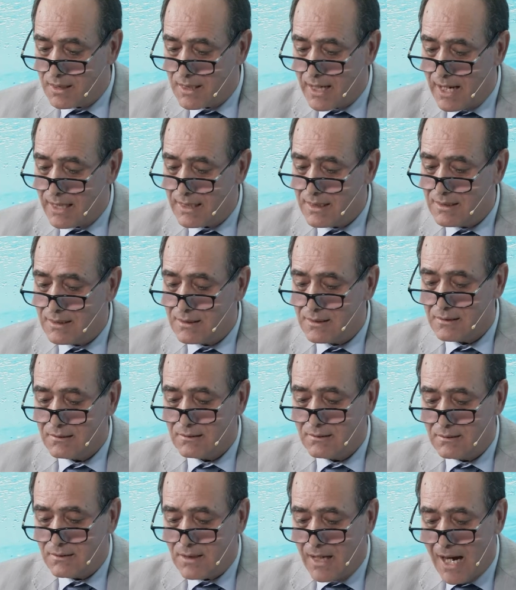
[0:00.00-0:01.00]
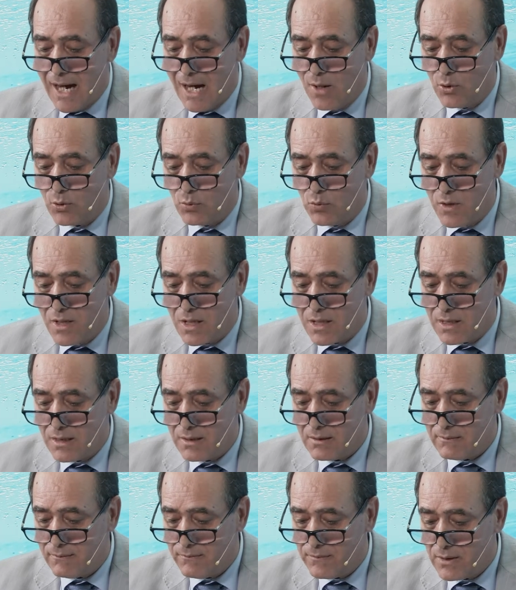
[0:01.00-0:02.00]
carried out with
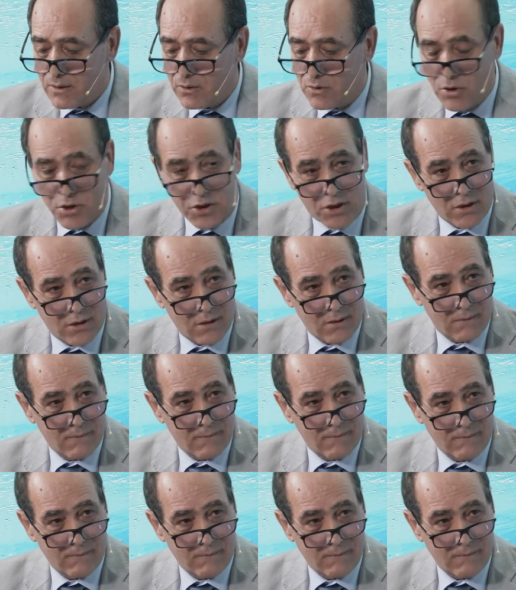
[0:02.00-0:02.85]
caution